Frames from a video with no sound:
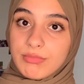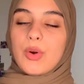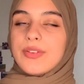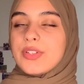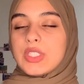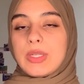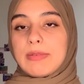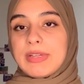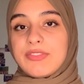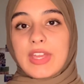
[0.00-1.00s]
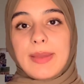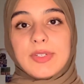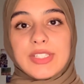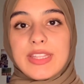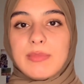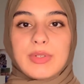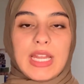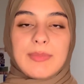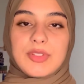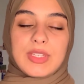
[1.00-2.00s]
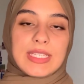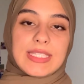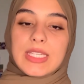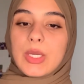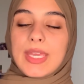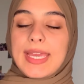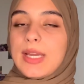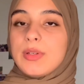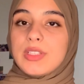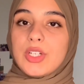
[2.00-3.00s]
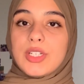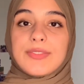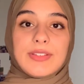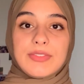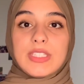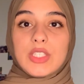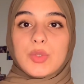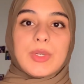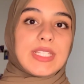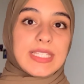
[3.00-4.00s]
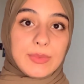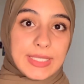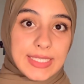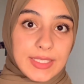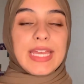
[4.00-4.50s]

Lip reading: Or if you're doing it by vocabulary, then perhaps you can say, okay, I will learn 50 new words a week.